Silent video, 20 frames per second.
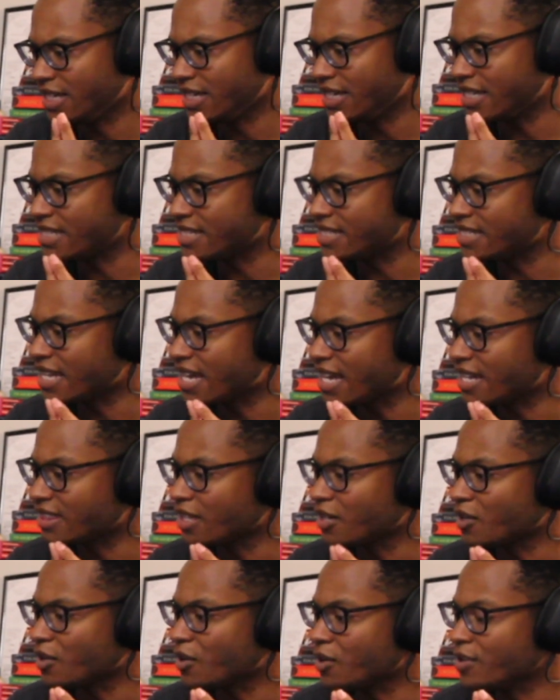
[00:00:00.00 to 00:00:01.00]
is that
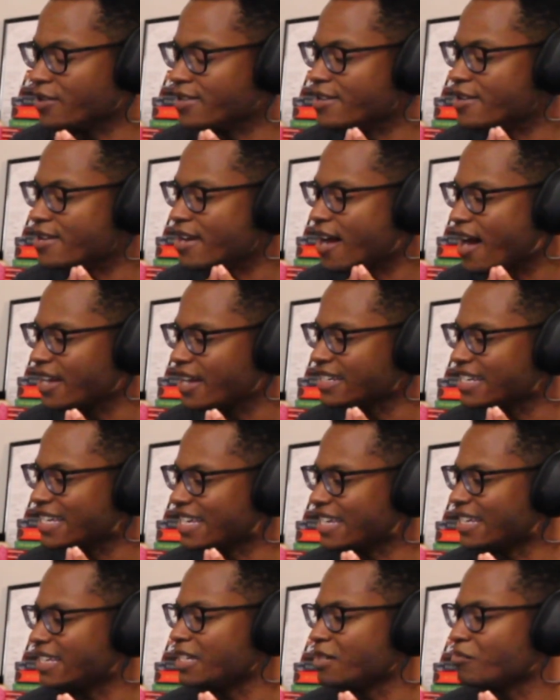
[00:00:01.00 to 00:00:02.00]
there are not
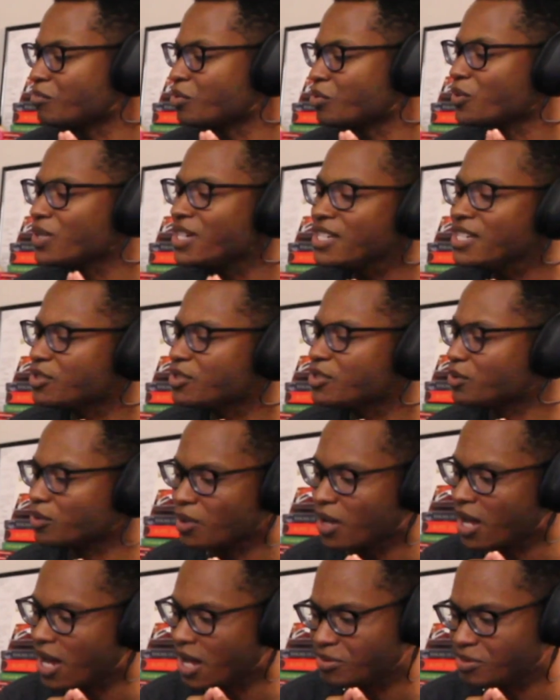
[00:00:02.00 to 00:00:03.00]
any preschool
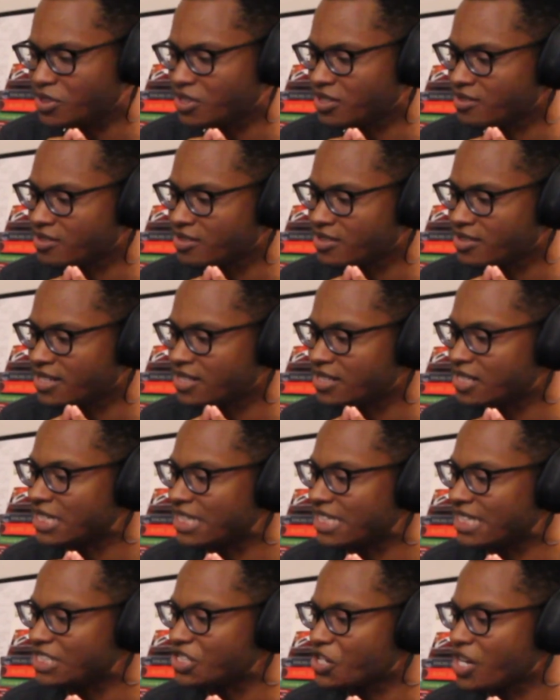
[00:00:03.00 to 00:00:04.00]
options
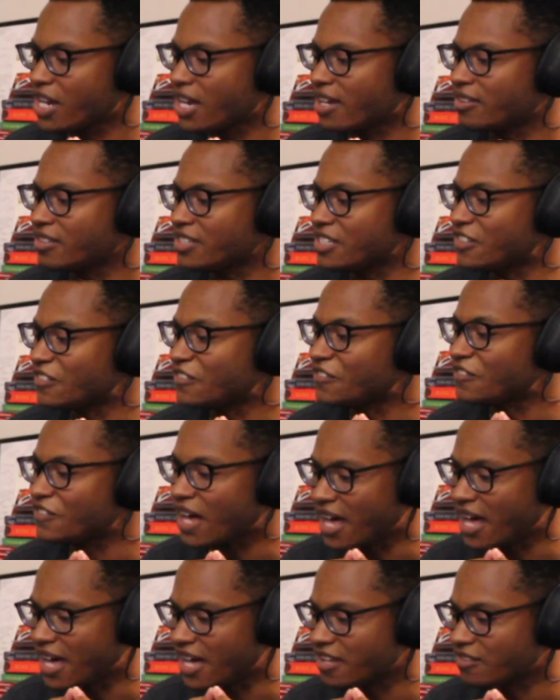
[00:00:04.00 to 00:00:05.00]
until a child is
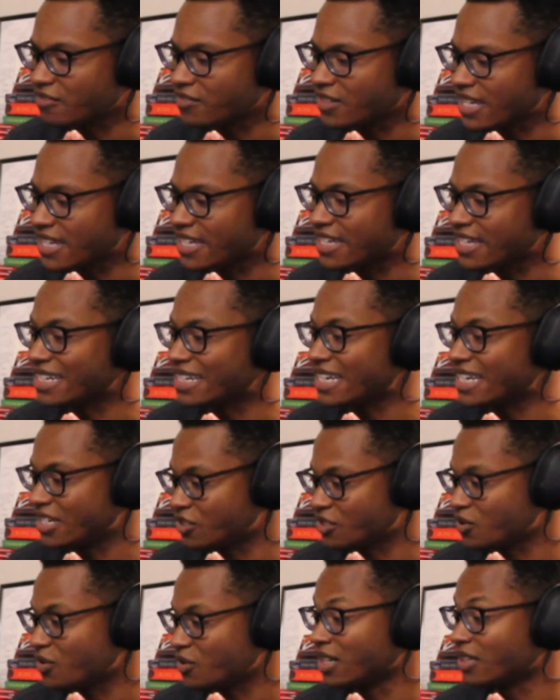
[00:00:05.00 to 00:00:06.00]
5 and can
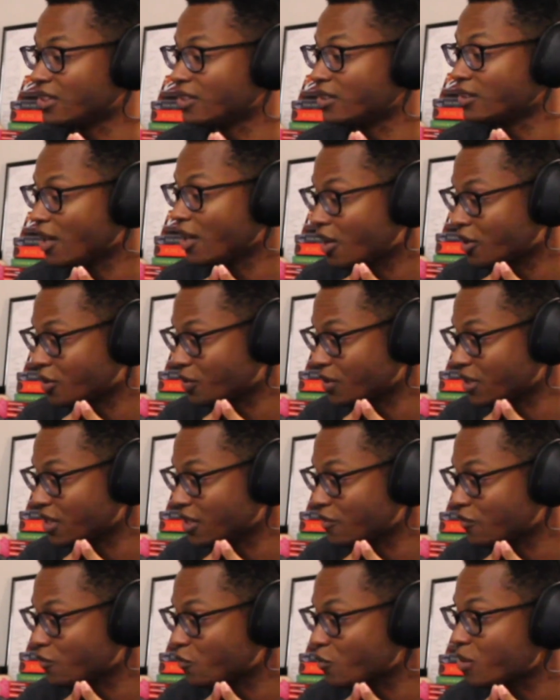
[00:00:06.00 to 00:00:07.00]
enter a
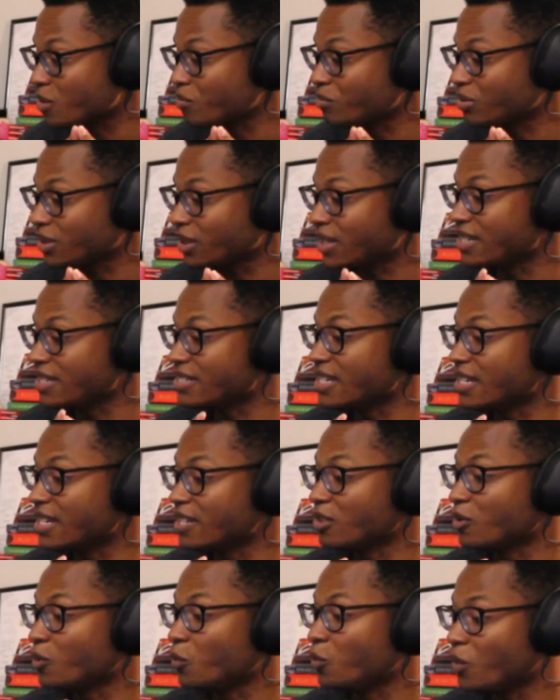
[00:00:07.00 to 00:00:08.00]
lottery for a place
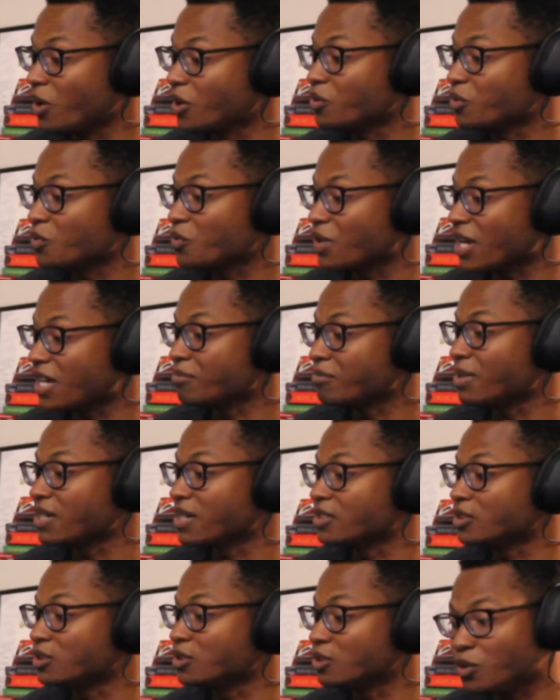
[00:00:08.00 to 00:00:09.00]
in the one ran by
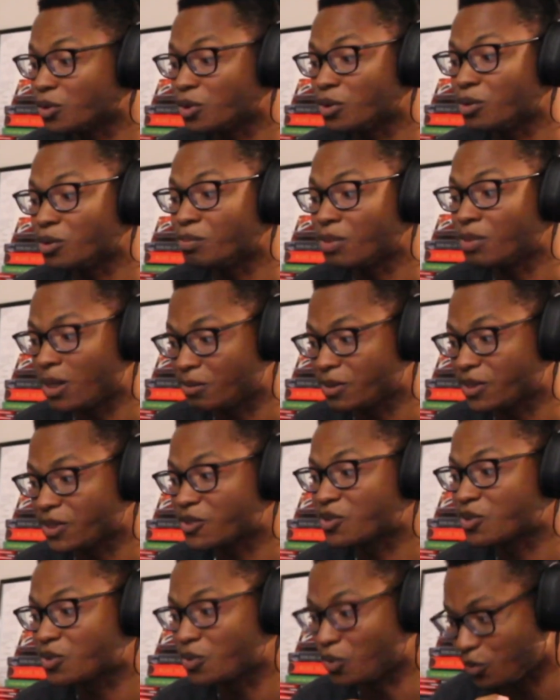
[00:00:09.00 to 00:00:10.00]
the local public
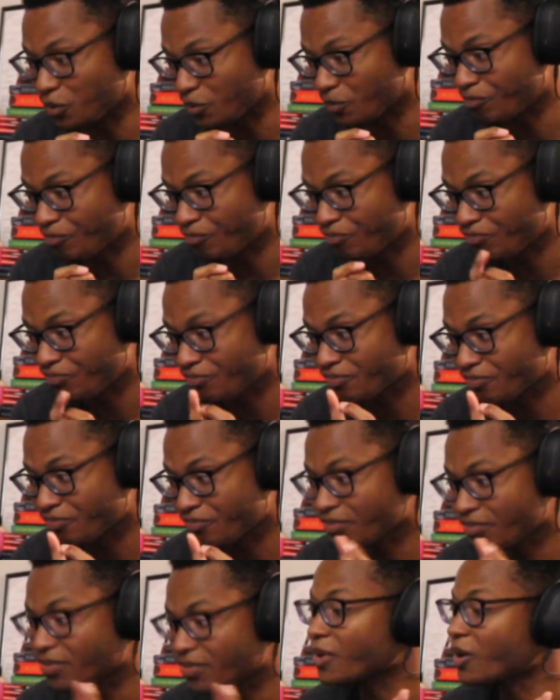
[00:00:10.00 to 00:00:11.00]
school. Okay.
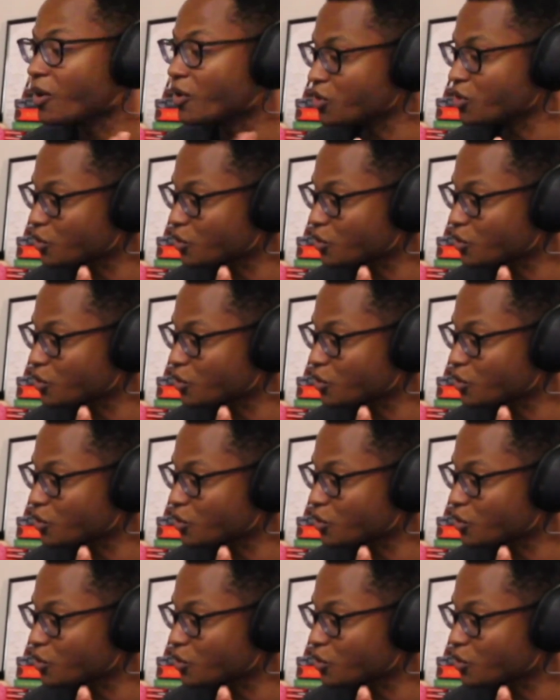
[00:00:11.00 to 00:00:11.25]
Our